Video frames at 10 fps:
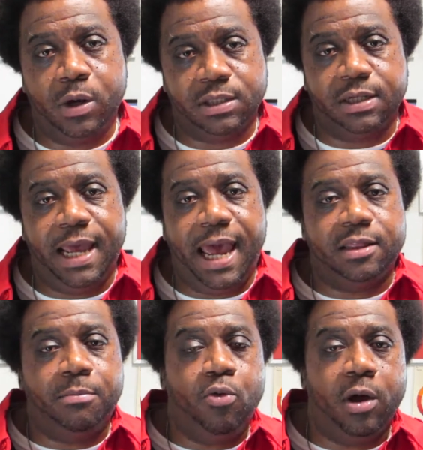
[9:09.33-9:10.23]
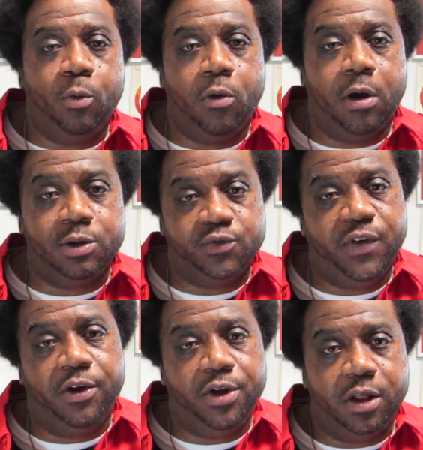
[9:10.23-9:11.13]
wasn't at the point where I was
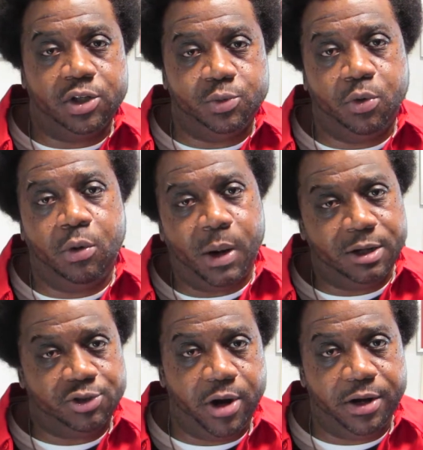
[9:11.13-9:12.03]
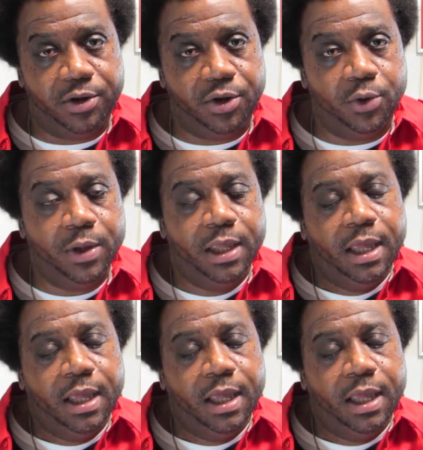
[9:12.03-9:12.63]
very knowledgeable of what I was trying to do.